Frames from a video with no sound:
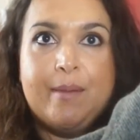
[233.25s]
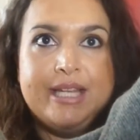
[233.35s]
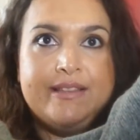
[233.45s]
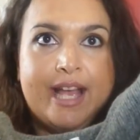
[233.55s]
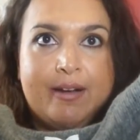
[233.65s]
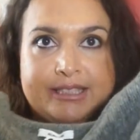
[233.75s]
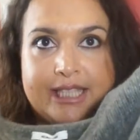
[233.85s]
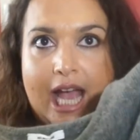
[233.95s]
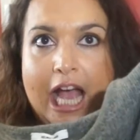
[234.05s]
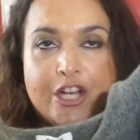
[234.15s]
I mean,
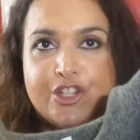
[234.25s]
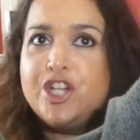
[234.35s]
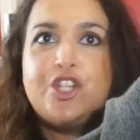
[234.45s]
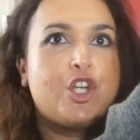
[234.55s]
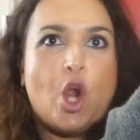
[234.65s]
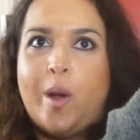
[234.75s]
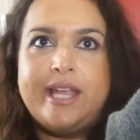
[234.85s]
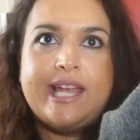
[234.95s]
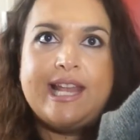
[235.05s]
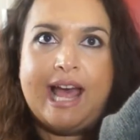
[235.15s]
there's just
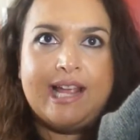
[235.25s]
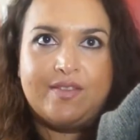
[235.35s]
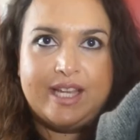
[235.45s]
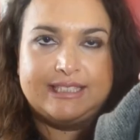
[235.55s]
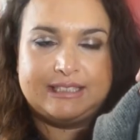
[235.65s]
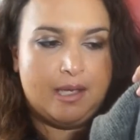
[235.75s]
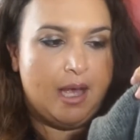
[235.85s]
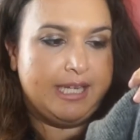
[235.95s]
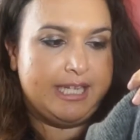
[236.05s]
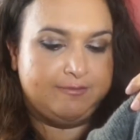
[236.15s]
showing it like this
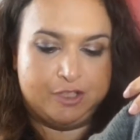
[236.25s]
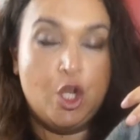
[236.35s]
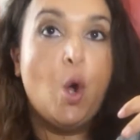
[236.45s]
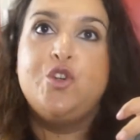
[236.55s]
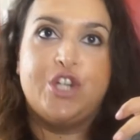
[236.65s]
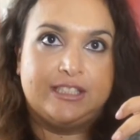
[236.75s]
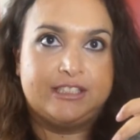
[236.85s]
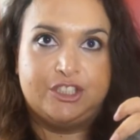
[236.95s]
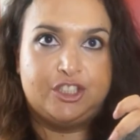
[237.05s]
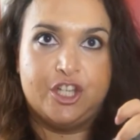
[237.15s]
uh, gives no
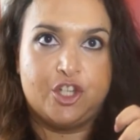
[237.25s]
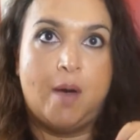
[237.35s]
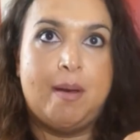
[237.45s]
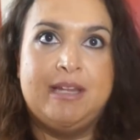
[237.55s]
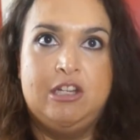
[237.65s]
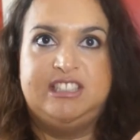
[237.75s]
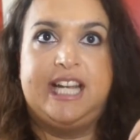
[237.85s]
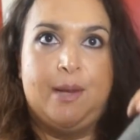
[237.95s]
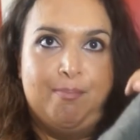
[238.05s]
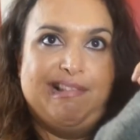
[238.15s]
justice to the top. I mean, it looks
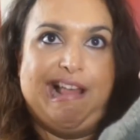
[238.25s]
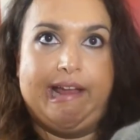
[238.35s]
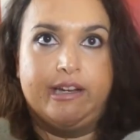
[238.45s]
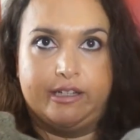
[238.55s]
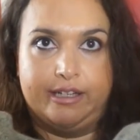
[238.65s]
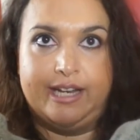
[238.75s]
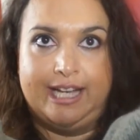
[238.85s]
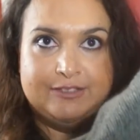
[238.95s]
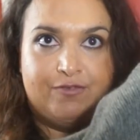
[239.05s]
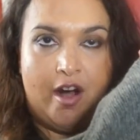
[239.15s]
like a blanket
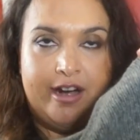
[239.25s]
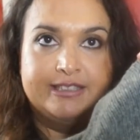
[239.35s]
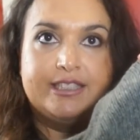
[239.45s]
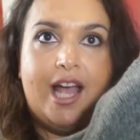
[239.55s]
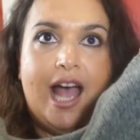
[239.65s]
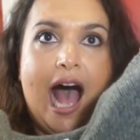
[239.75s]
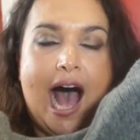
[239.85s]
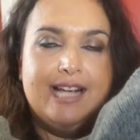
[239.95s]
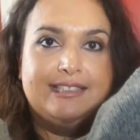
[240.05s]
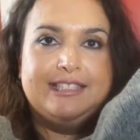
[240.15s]
as far as
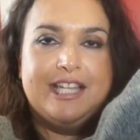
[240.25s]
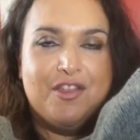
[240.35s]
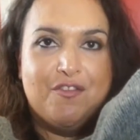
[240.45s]
I see